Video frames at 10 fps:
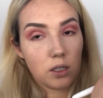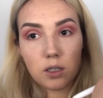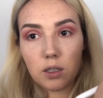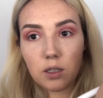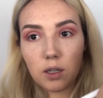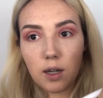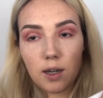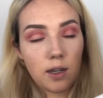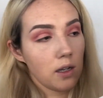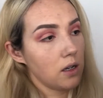this
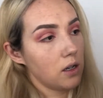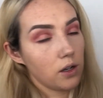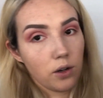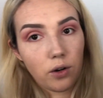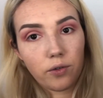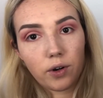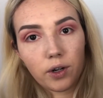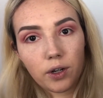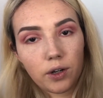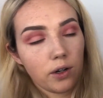guy over
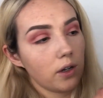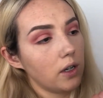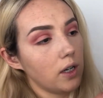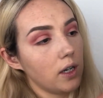here,